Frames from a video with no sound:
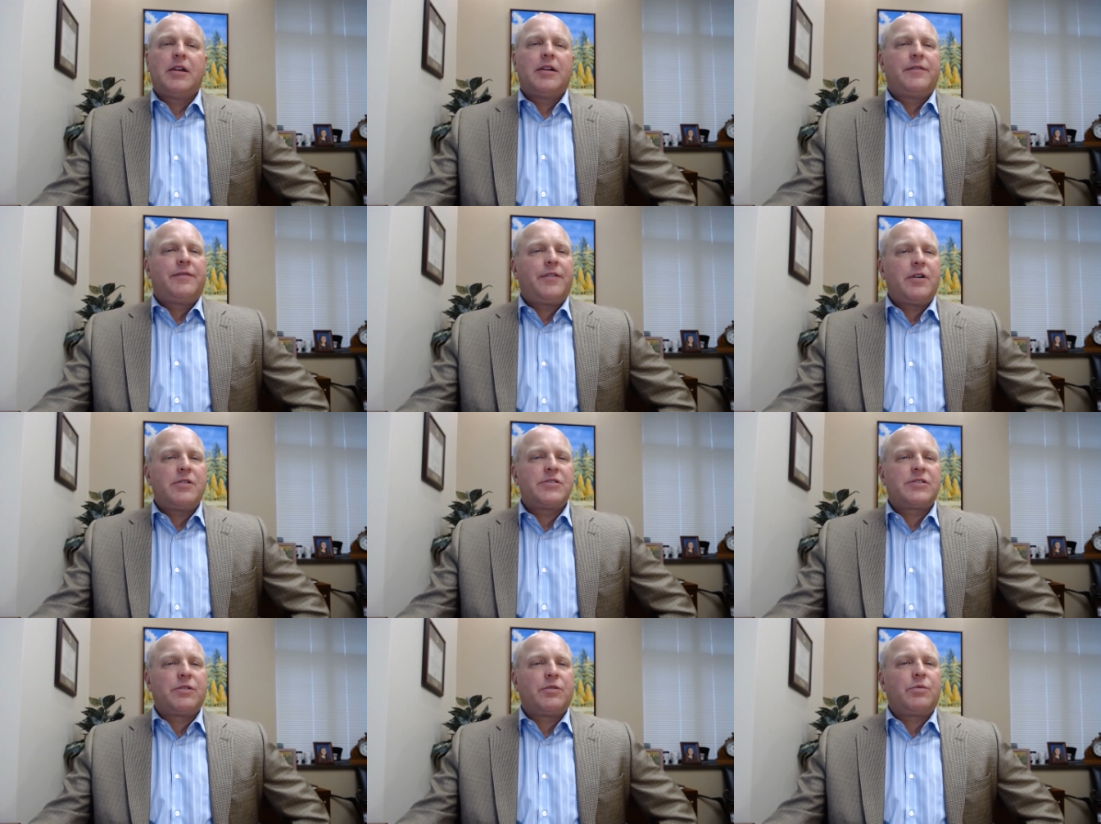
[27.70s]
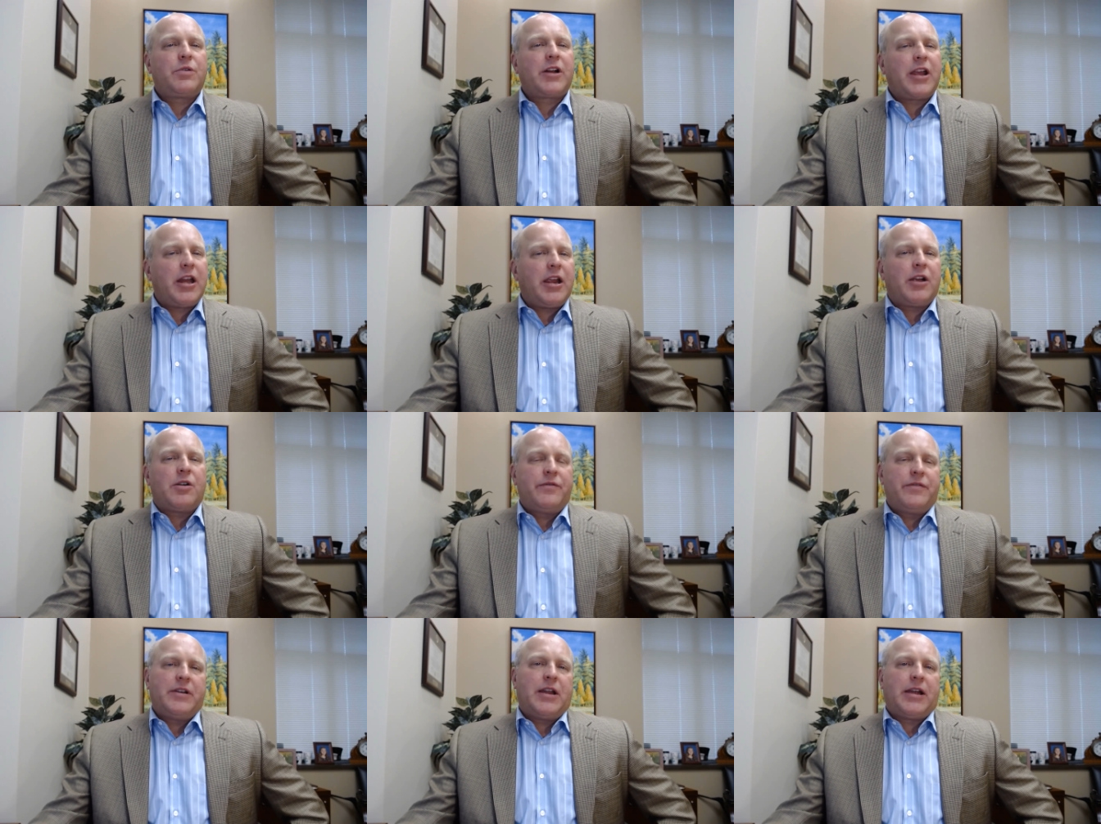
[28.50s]
First, we're getting
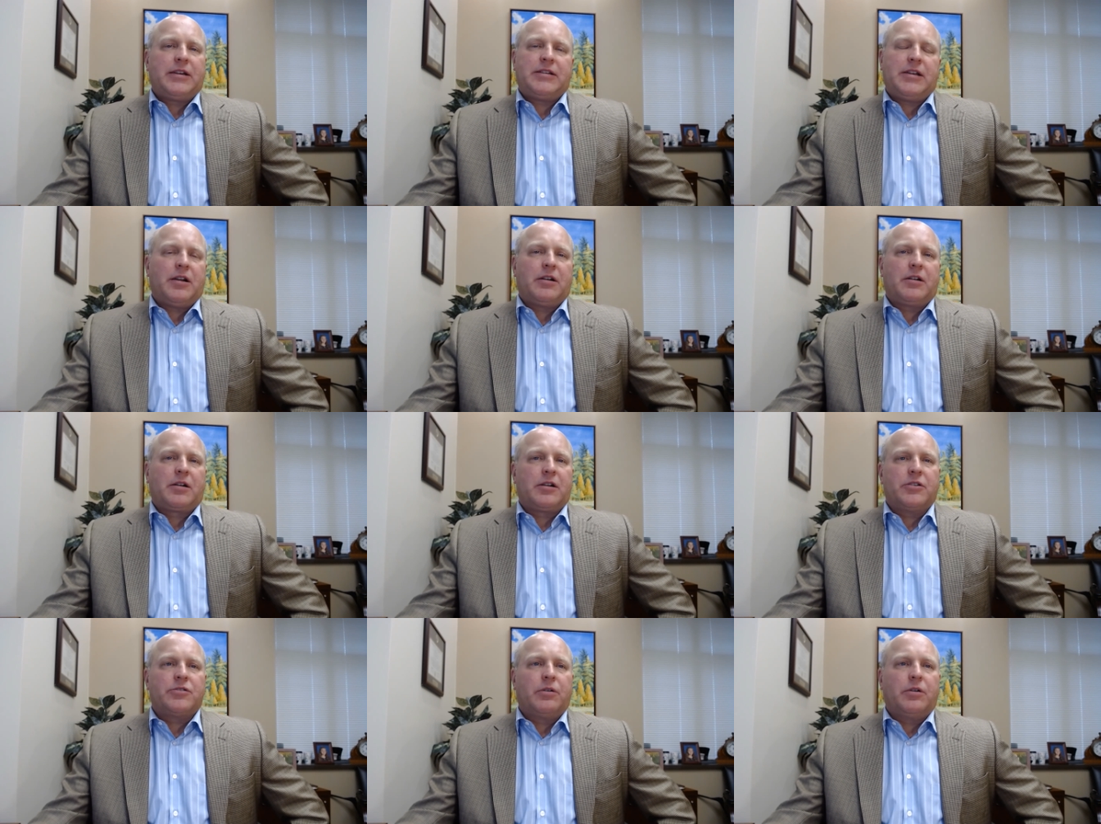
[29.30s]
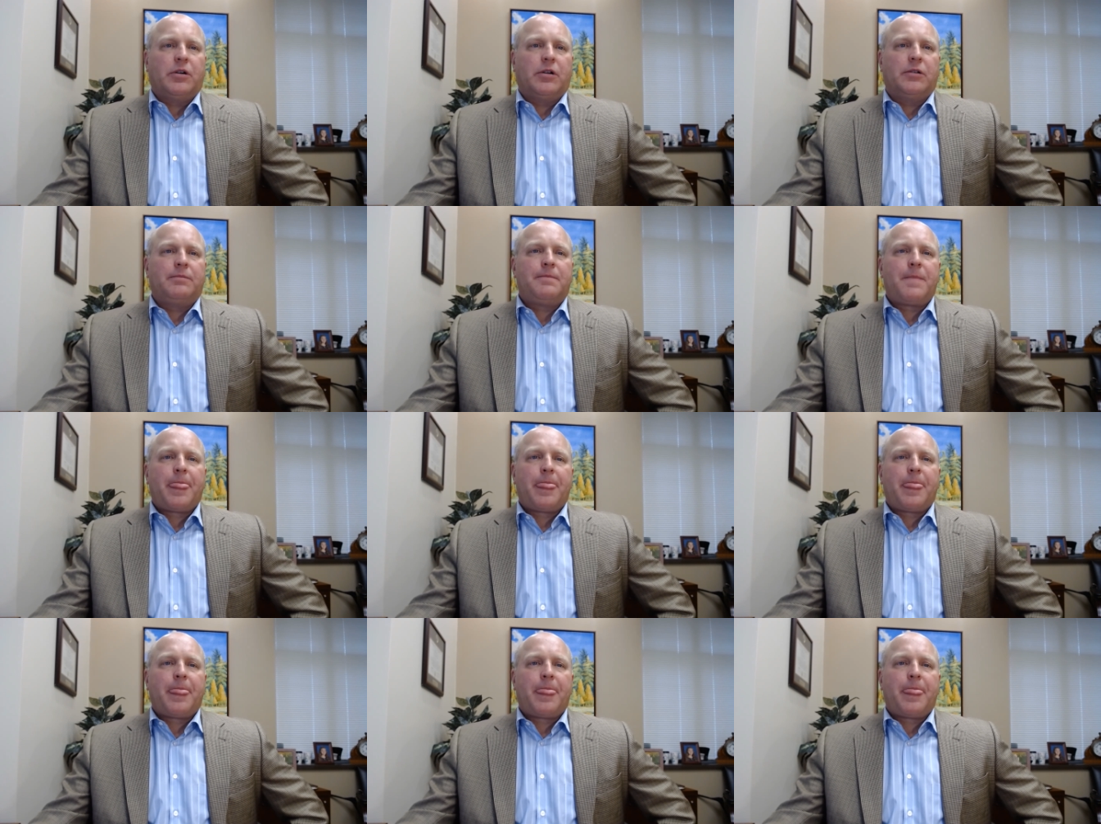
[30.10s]
COVID-19 under control.